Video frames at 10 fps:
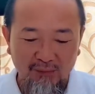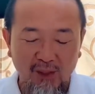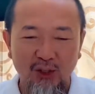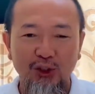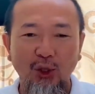
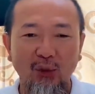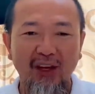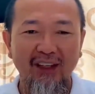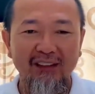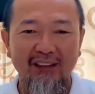
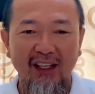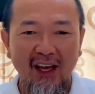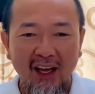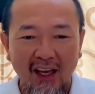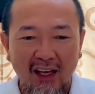showcase
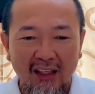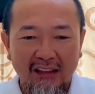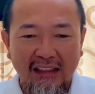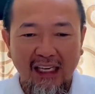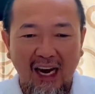
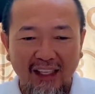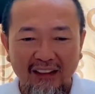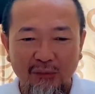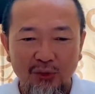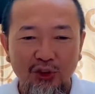the
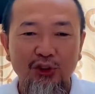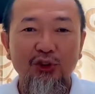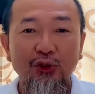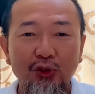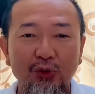items
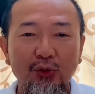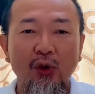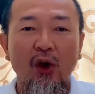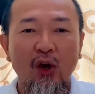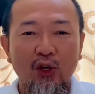to you
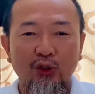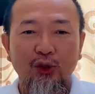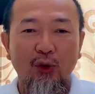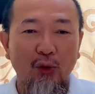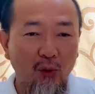
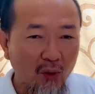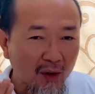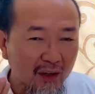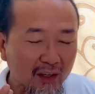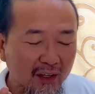so
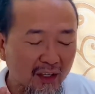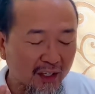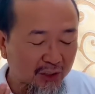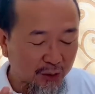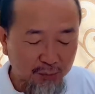
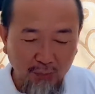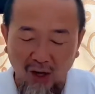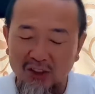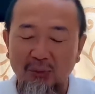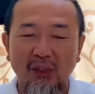it could
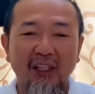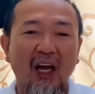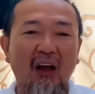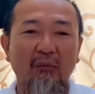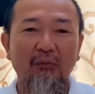possibly
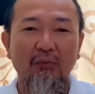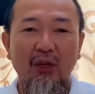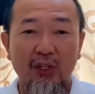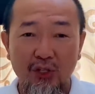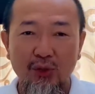help
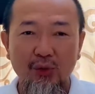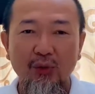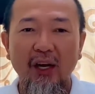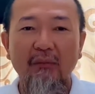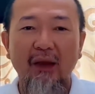you
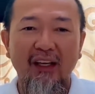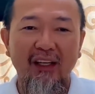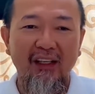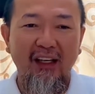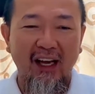in
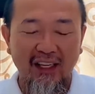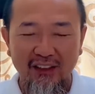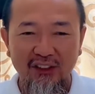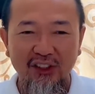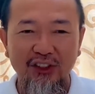making a
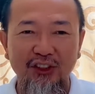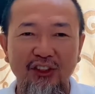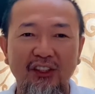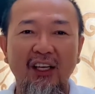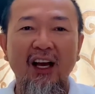
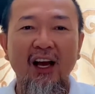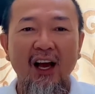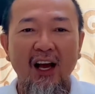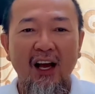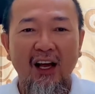decision
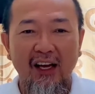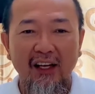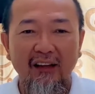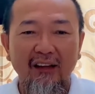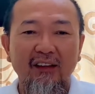
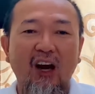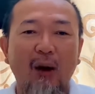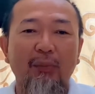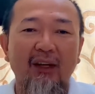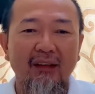in
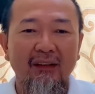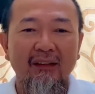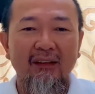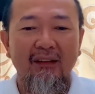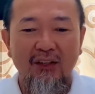copying
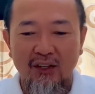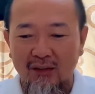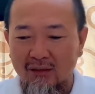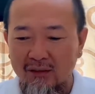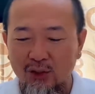
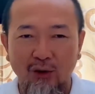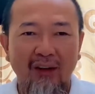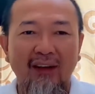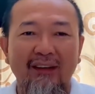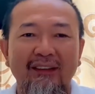your
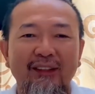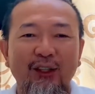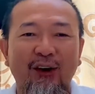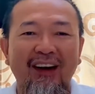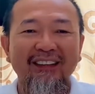kicks,
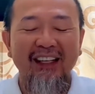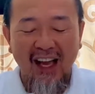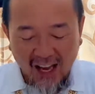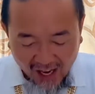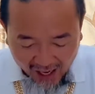all right?
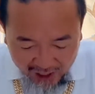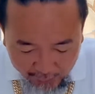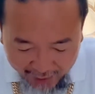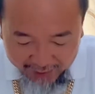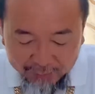Anyway,